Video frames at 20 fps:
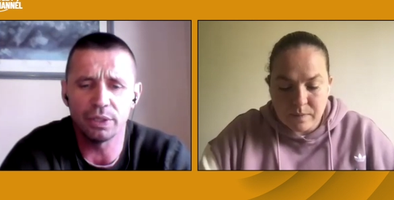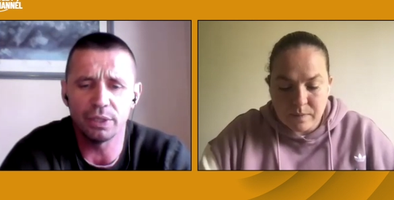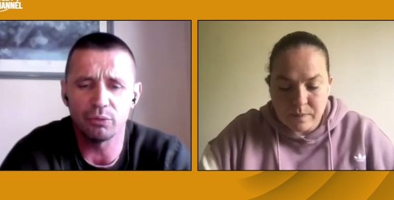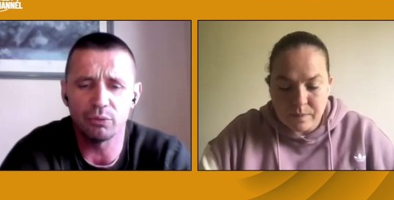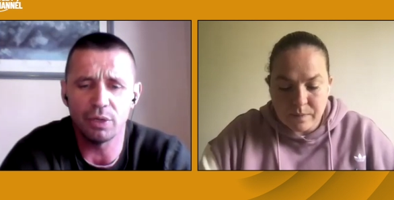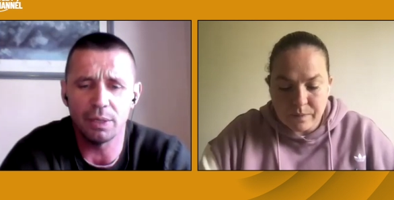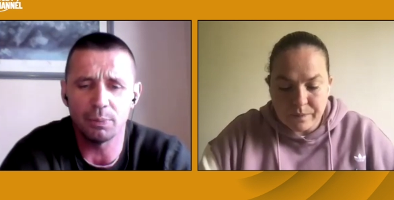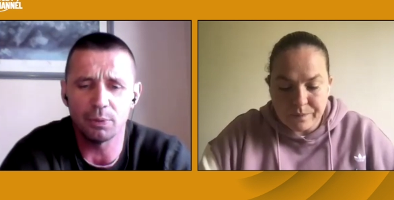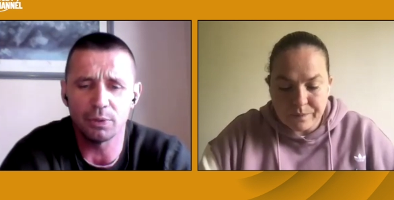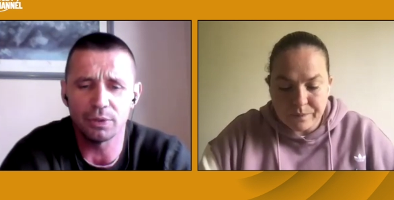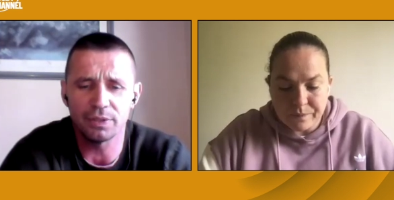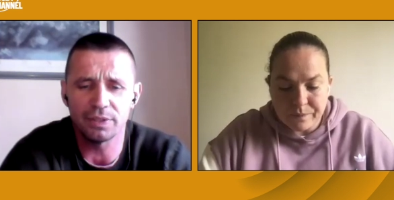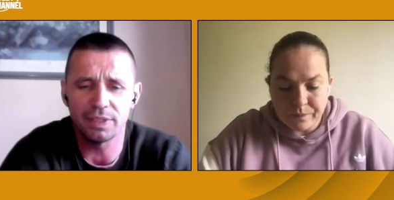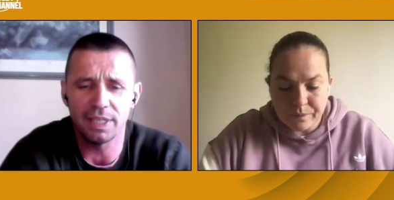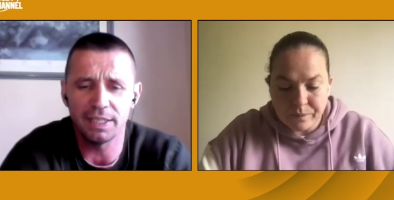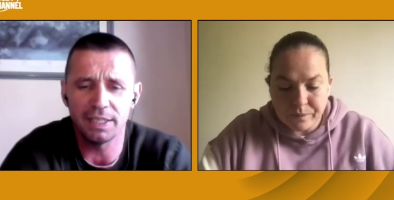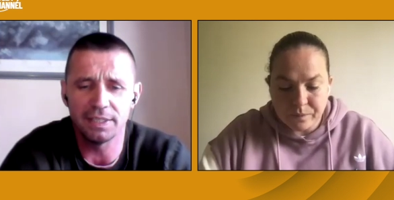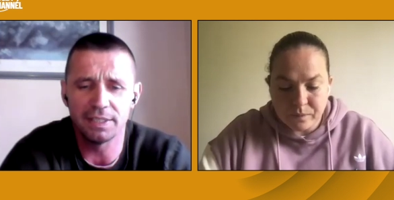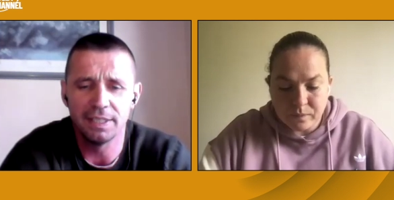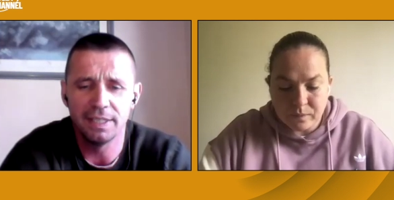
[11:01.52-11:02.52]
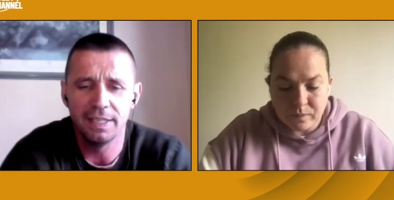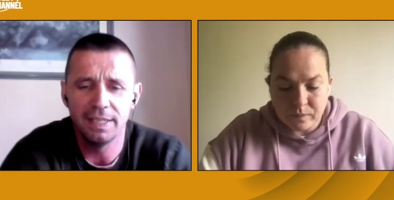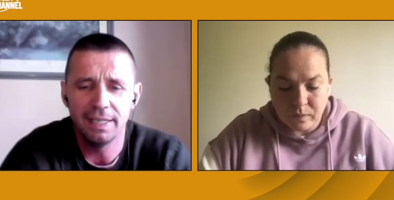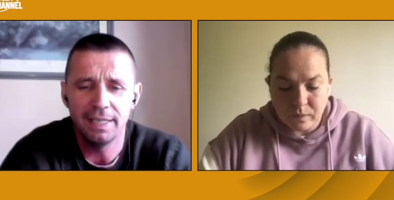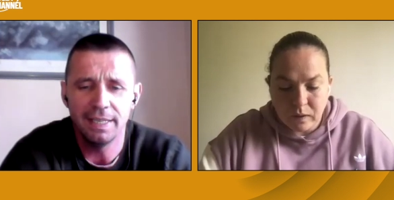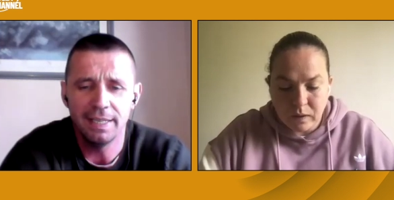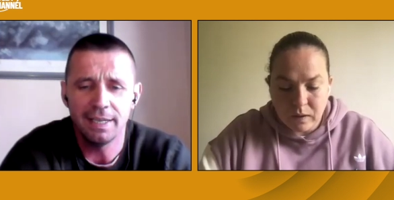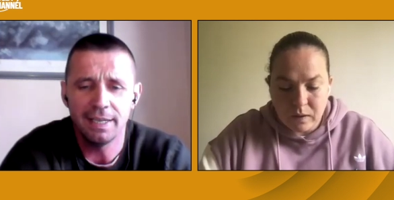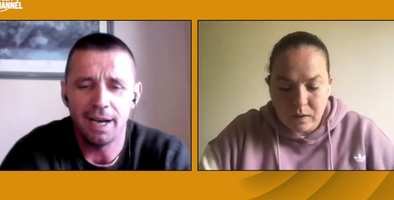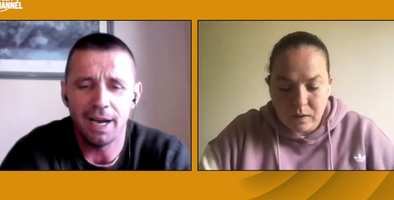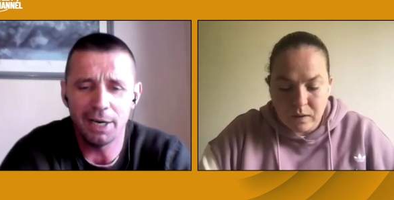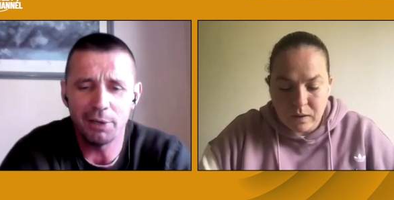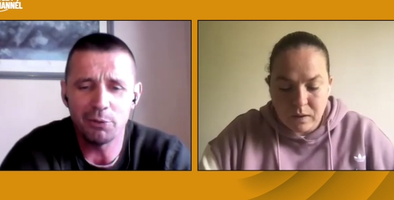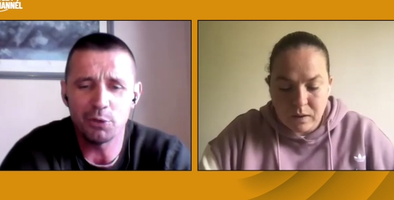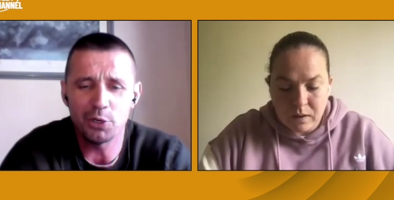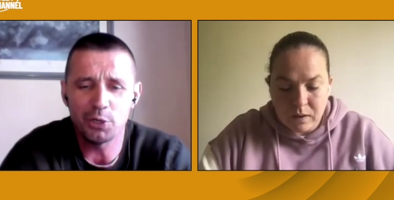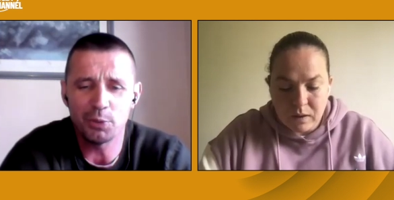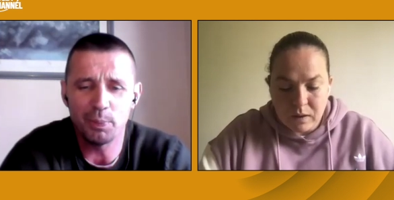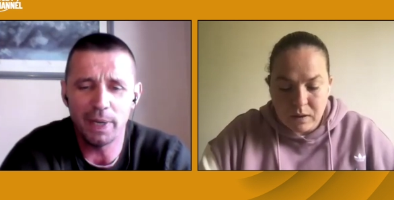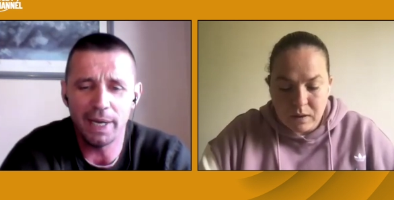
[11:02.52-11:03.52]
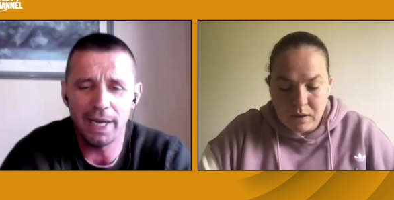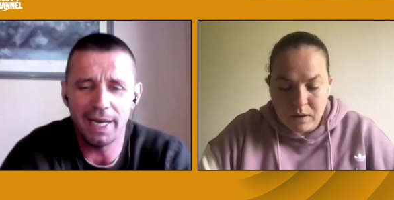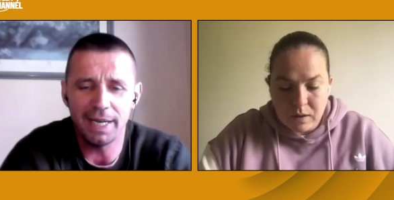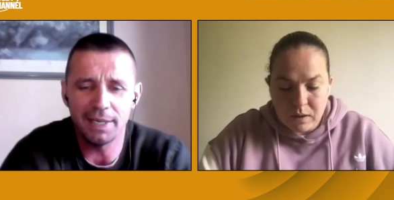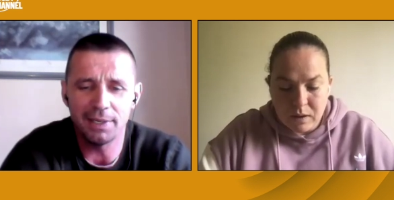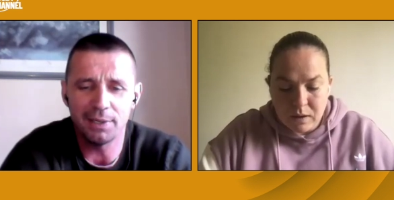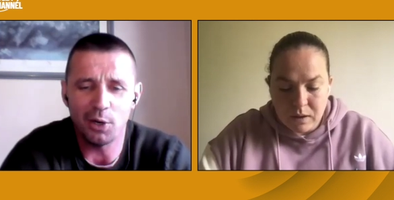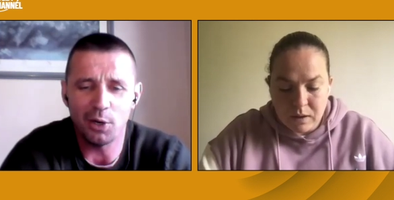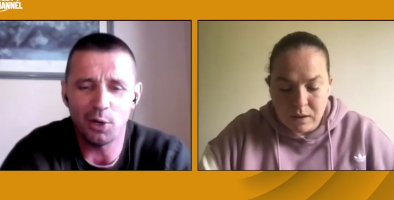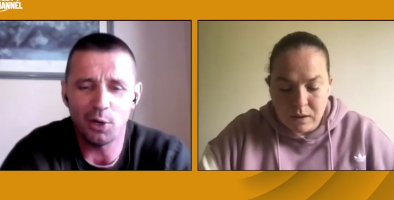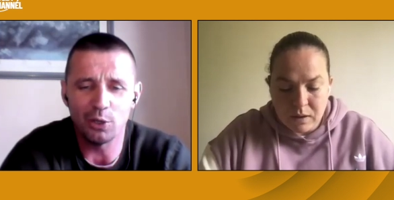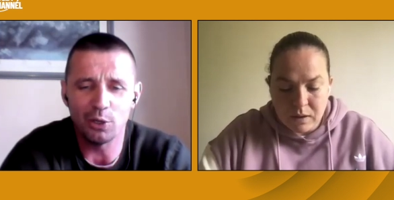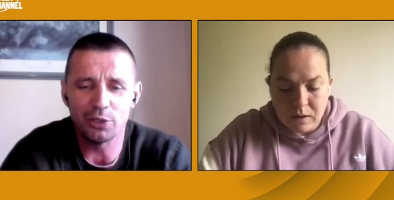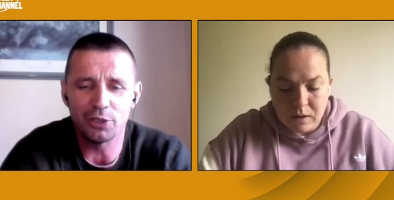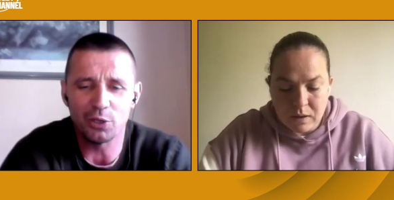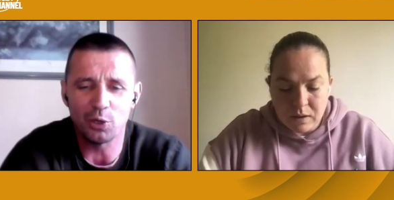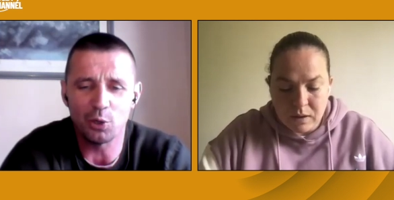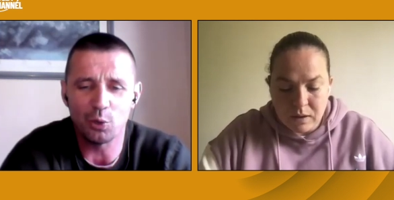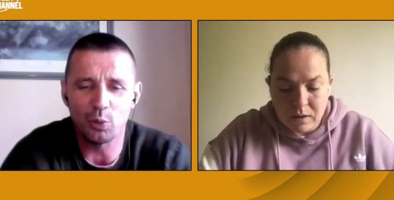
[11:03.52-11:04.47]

Speaker 1: that Robbo sent. Irish pain, Ulster